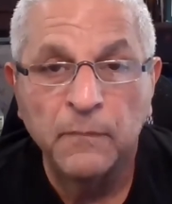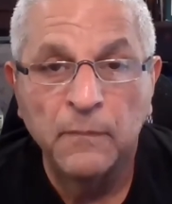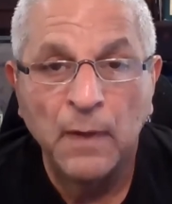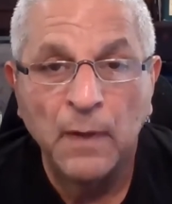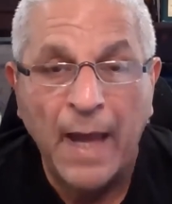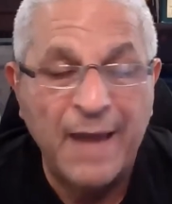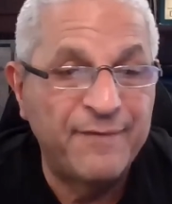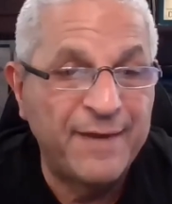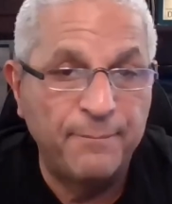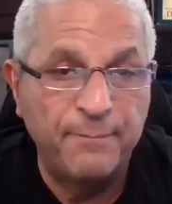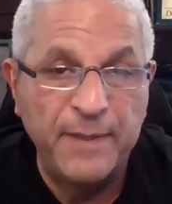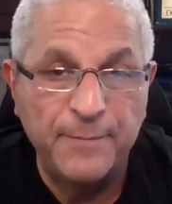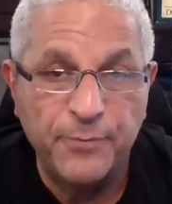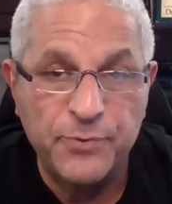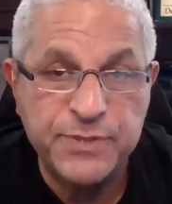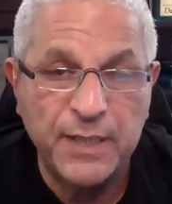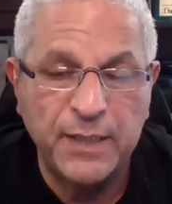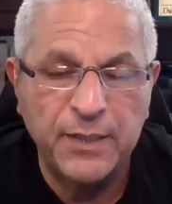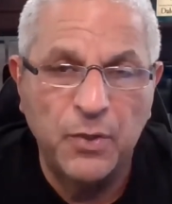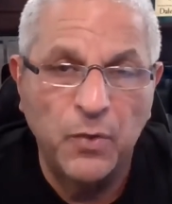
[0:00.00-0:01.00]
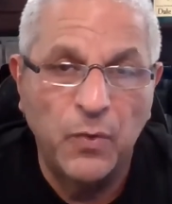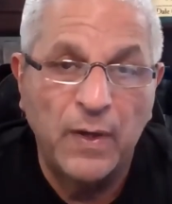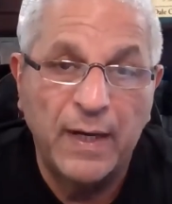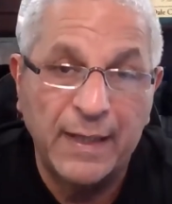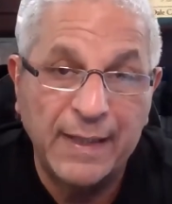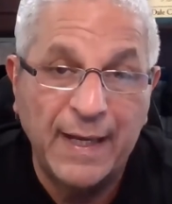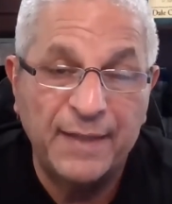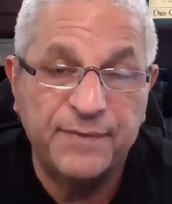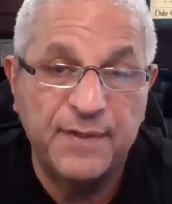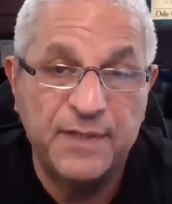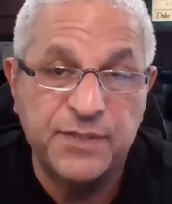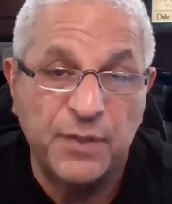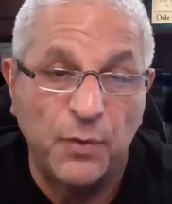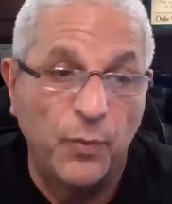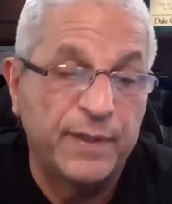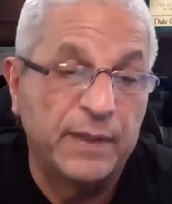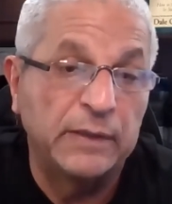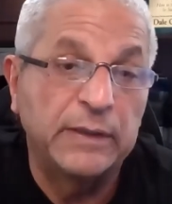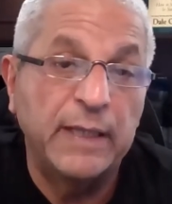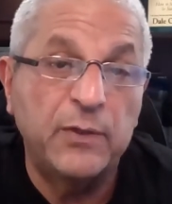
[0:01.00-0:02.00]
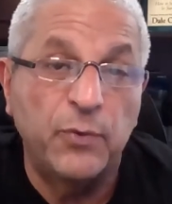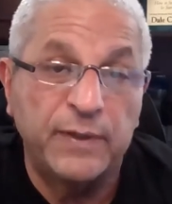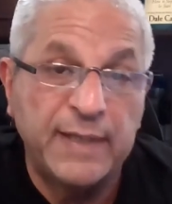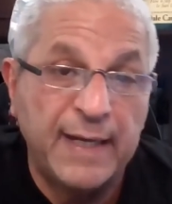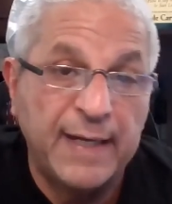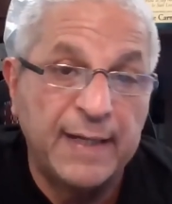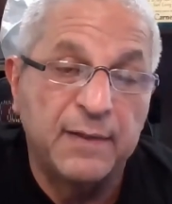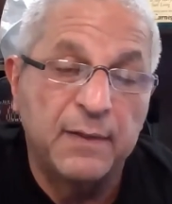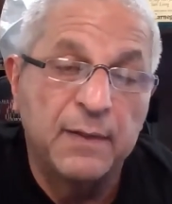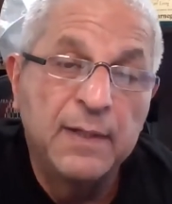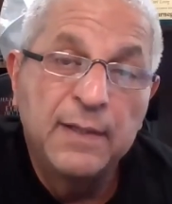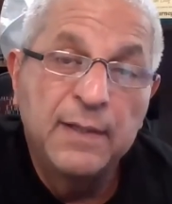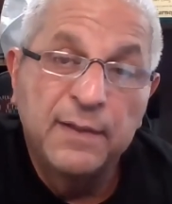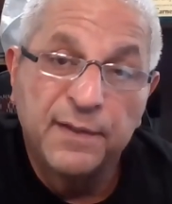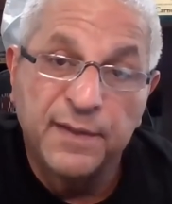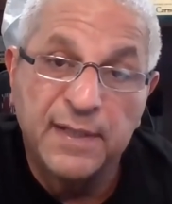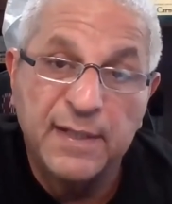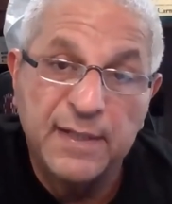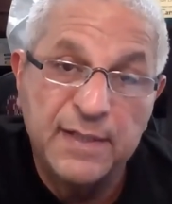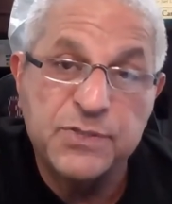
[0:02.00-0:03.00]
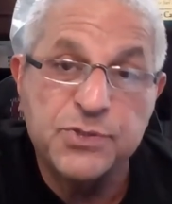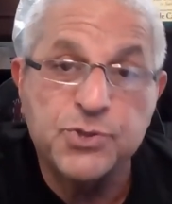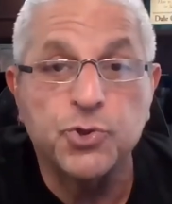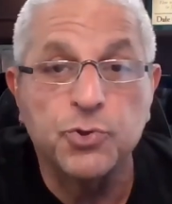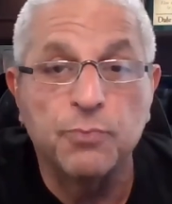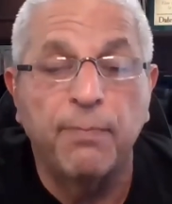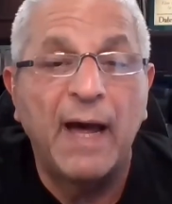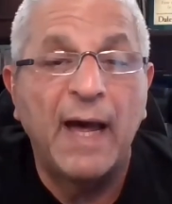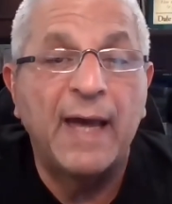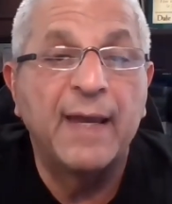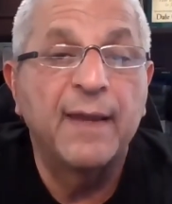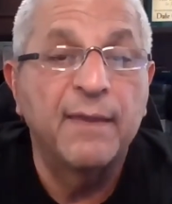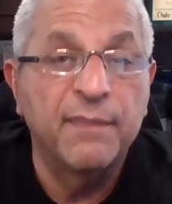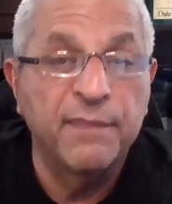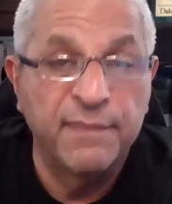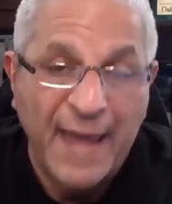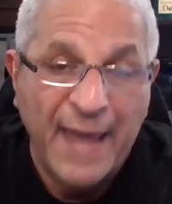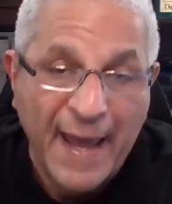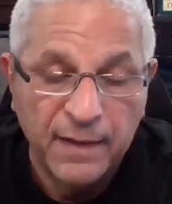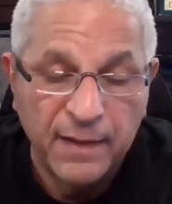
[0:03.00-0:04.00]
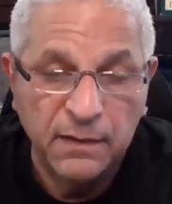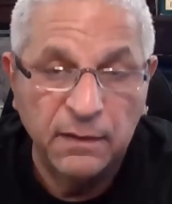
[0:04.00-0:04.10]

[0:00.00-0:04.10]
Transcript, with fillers: I've had people say, you know what, I got this. I want to liquidate these to buy that.